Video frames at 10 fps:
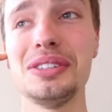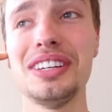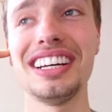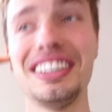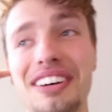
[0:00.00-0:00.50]

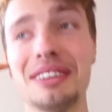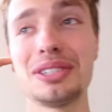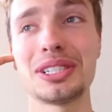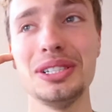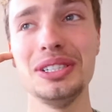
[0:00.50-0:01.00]
that if I
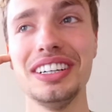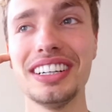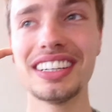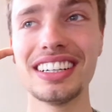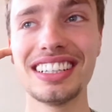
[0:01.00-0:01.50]
was you.
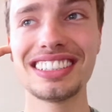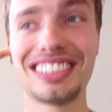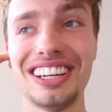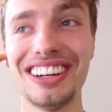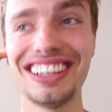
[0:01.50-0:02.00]

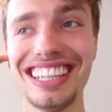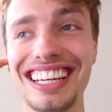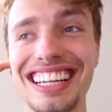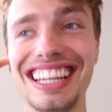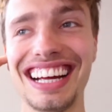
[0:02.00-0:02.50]
It's
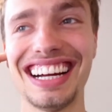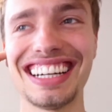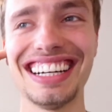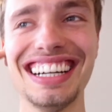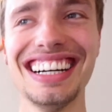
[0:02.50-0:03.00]
dirty in there.